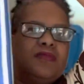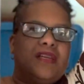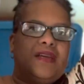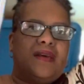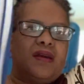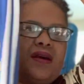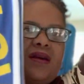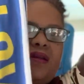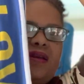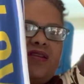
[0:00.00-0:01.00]
And I got
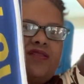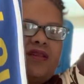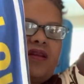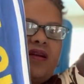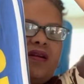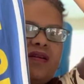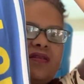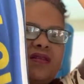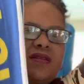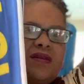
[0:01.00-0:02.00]
an extra large
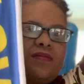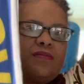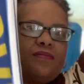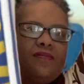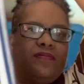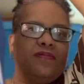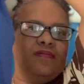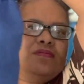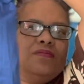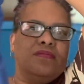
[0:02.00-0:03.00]
because I'm
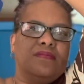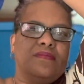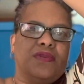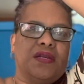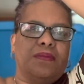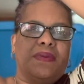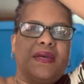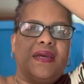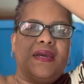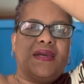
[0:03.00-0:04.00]
pretty
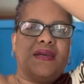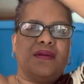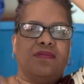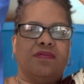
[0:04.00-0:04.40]
big.